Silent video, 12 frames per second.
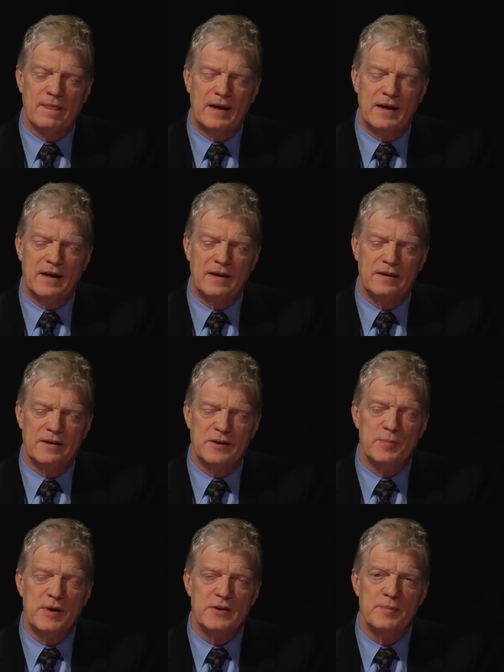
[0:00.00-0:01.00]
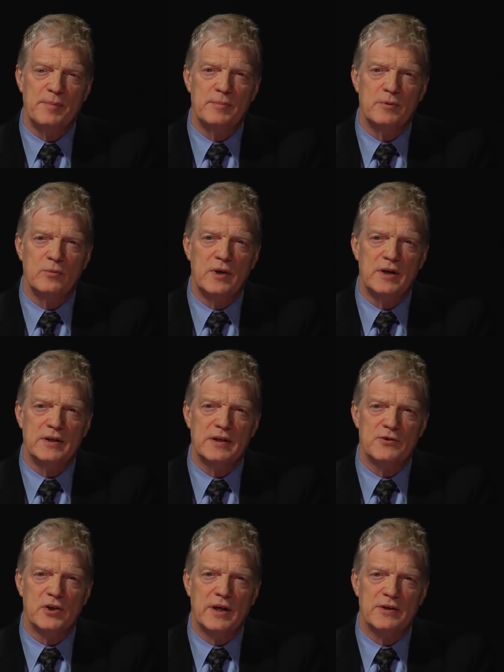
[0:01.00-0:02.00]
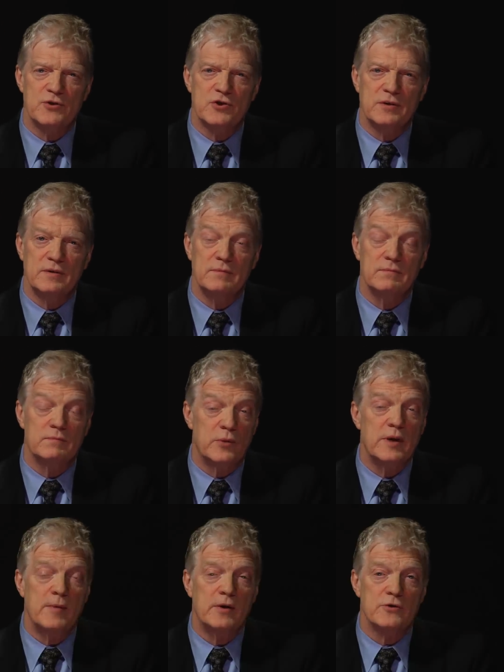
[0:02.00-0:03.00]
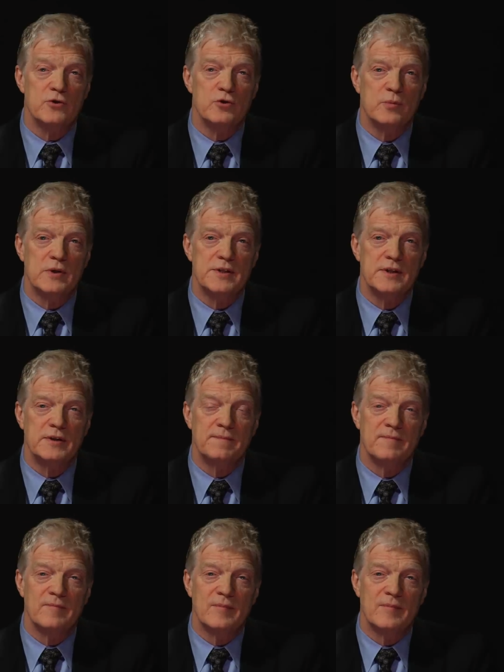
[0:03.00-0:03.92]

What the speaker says: And the experience of people who worked in education pretty much was that